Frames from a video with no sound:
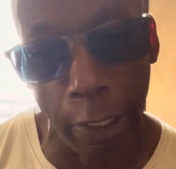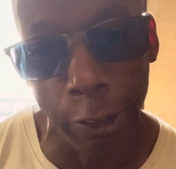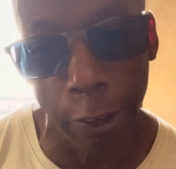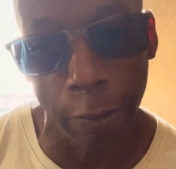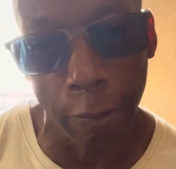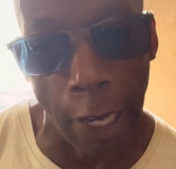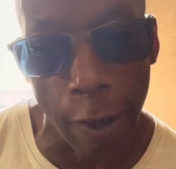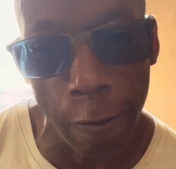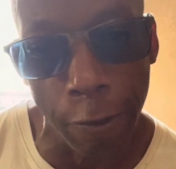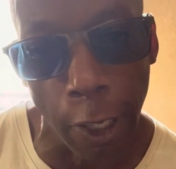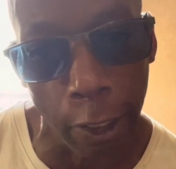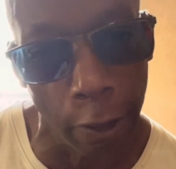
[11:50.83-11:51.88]
injured out
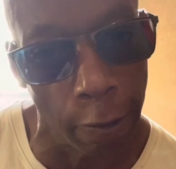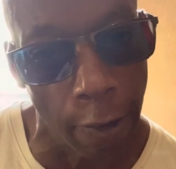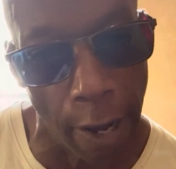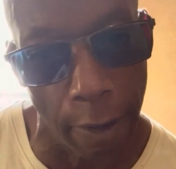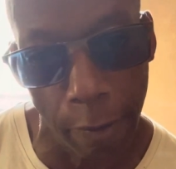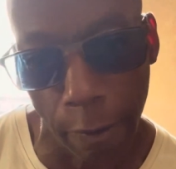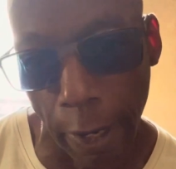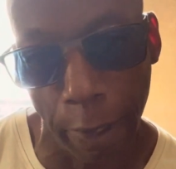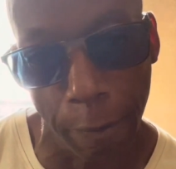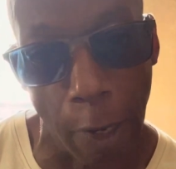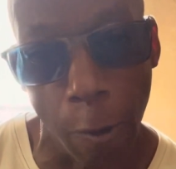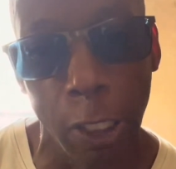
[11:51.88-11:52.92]
fucking around, right?
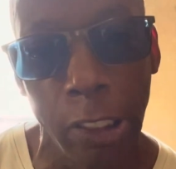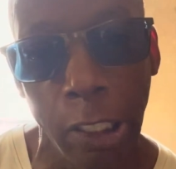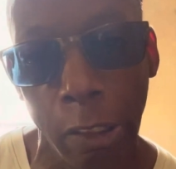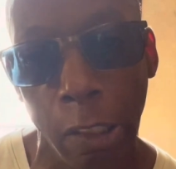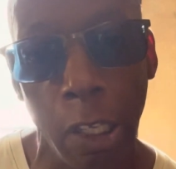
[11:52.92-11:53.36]
I wasn't